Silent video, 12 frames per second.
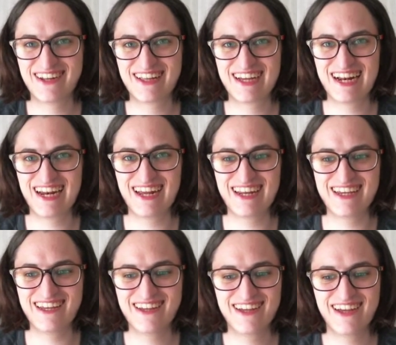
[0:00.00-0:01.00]

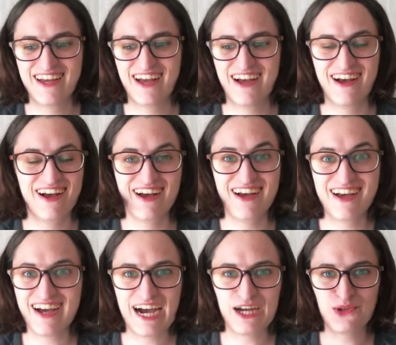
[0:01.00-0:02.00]
Clearly,
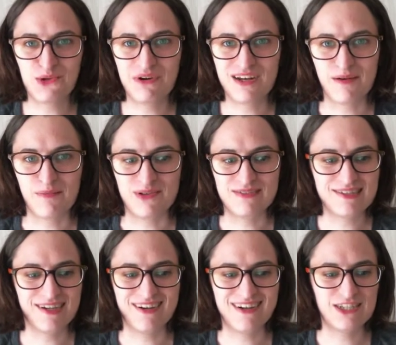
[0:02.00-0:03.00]
I don't know what happened.
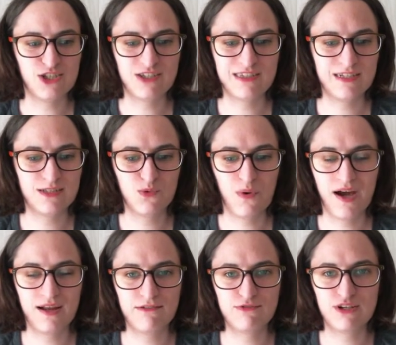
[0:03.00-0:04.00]
I just knit
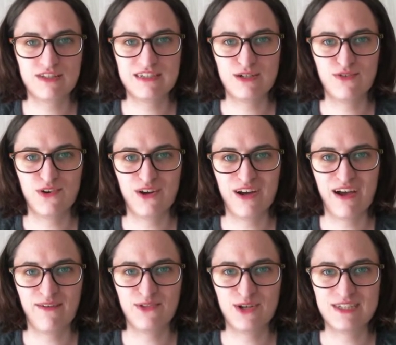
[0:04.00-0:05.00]
one after the
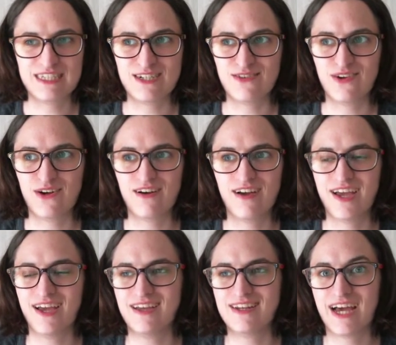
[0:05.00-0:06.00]
other,
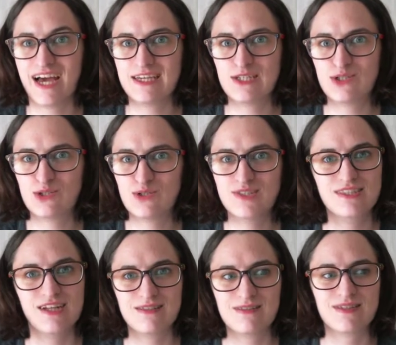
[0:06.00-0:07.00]
and I could
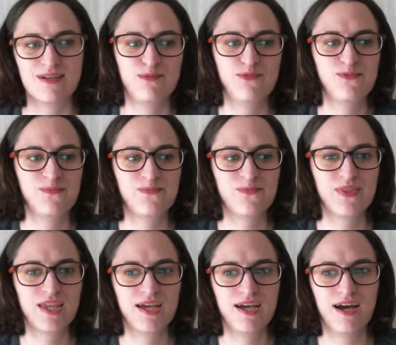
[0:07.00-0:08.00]
not stop.
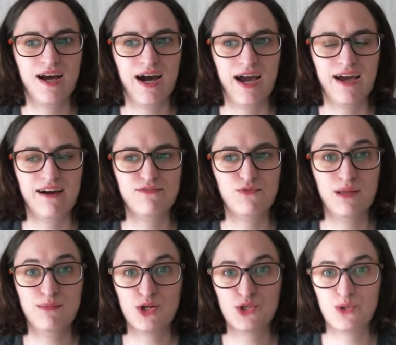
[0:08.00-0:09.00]
I have
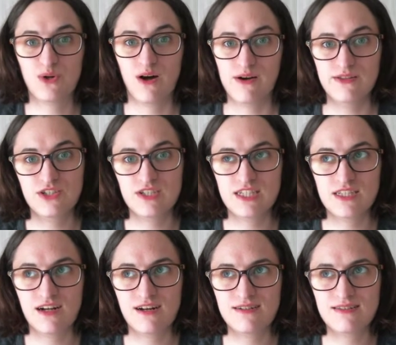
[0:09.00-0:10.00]
one more shawl on the
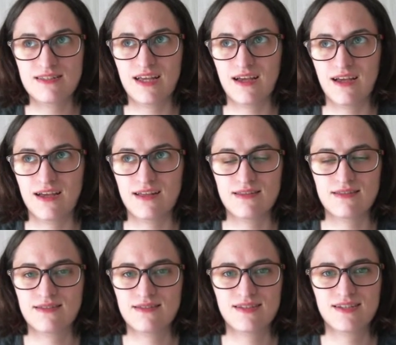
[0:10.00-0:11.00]
needles, and
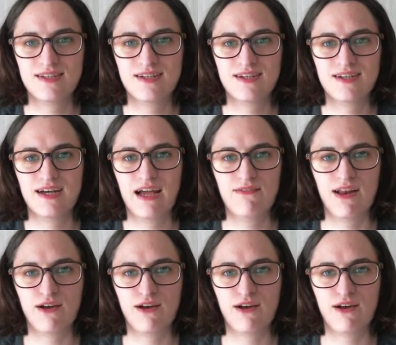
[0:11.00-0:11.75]
I have like